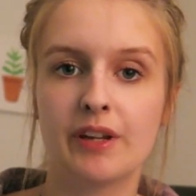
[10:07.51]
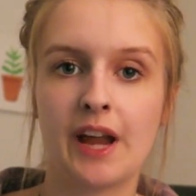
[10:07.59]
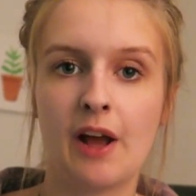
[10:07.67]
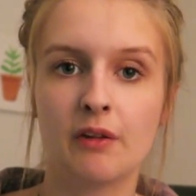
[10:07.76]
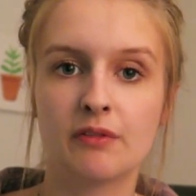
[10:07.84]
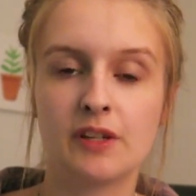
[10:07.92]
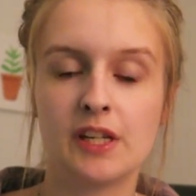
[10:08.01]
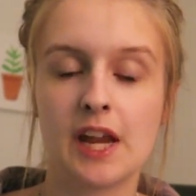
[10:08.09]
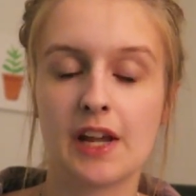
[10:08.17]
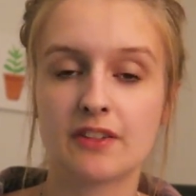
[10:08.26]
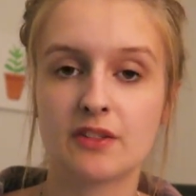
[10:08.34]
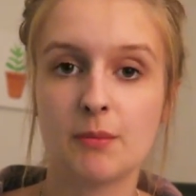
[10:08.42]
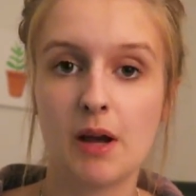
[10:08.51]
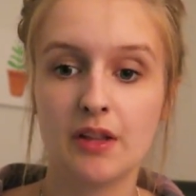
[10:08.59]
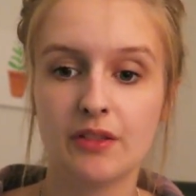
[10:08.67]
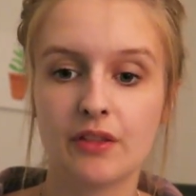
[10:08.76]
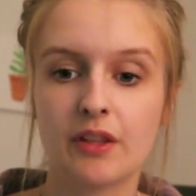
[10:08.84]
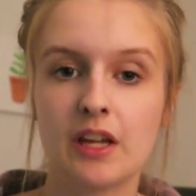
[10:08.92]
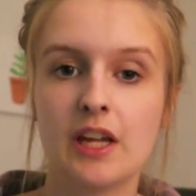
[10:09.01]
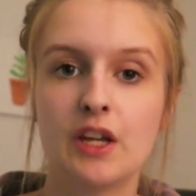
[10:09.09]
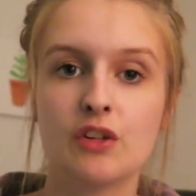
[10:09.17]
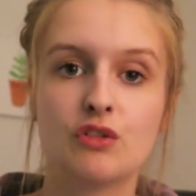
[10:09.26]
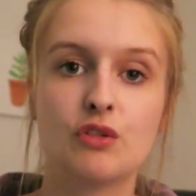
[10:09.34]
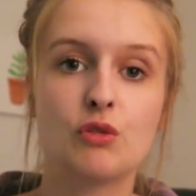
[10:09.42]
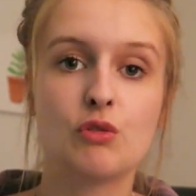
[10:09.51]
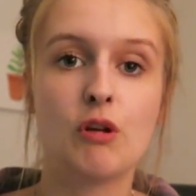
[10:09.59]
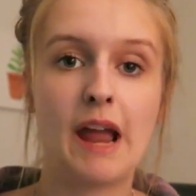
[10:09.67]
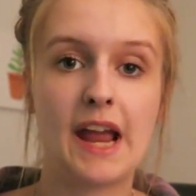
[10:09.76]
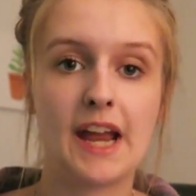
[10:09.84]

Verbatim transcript: moving Alfie next month to